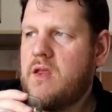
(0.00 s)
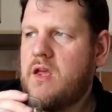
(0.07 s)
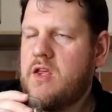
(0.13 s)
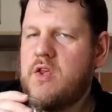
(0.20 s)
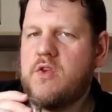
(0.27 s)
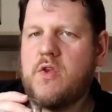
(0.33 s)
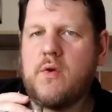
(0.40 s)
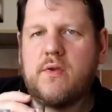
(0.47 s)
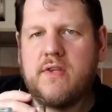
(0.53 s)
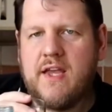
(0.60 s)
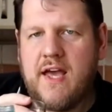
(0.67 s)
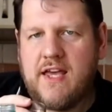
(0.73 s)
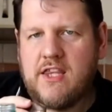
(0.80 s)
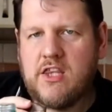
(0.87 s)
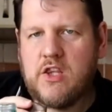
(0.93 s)
you don't
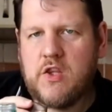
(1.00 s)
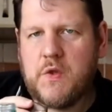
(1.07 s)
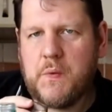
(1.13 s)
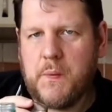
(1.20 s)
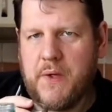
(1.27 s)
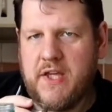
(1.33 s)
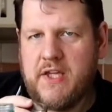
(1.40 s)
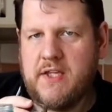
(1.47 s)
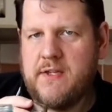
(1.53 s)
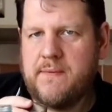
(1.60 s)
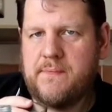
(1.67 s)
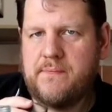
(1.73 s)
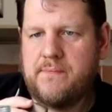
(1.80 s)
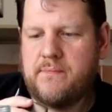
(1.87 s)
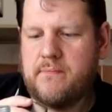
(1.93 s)
taste sweet,
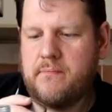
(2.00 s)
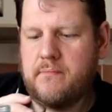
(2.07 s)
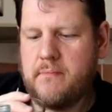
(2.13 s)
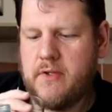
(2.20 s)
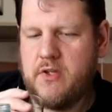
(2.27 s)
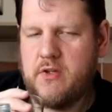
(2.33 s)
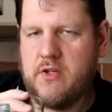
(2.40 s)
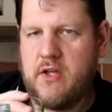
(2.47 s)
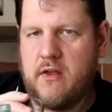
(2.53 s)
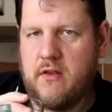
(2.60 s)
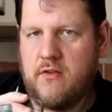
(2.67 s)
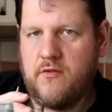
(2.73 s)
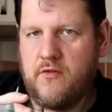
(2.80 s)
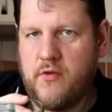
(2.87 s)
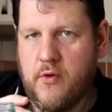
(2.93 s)
but you
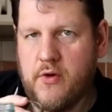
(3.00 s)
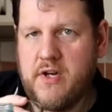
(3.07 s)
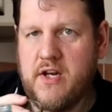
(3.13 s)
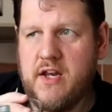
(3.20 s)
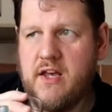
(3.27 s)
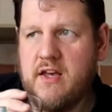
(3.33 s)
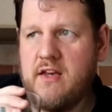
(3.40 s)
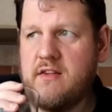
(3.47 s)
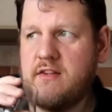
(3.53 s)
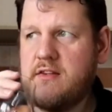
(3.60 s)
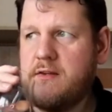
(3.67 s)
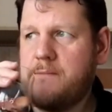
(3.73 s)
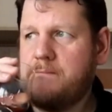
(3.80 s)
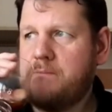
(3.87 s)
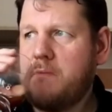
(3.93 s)
taste fruitiness,
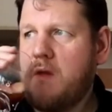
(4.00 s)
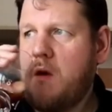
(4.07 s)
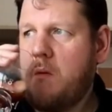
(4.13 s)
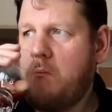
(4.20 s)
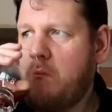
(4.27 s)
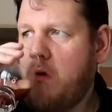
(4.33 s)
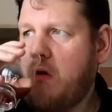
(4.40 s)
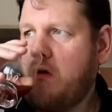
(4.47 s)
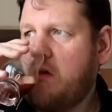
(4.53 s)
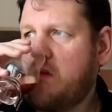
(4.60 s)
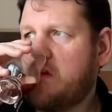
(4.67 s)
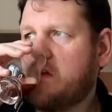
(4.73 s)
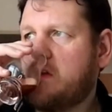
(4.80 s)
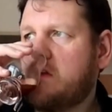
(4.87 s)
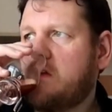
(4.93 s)

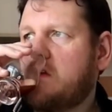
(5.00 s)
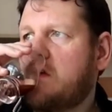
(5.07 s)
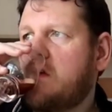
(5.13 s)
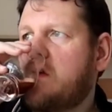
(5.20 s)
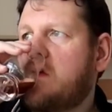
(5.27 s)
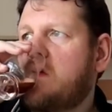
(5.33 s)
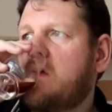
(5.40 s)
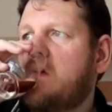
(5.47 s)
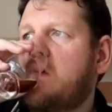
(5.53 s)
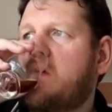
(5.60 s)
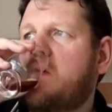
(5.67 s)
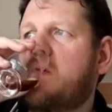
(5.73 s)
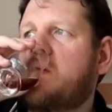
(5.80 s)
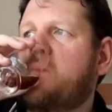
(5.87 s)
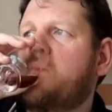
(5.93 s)
malt,
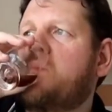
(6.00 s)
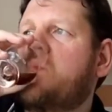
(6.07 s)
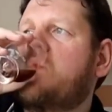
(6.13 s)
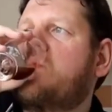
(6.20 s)
um,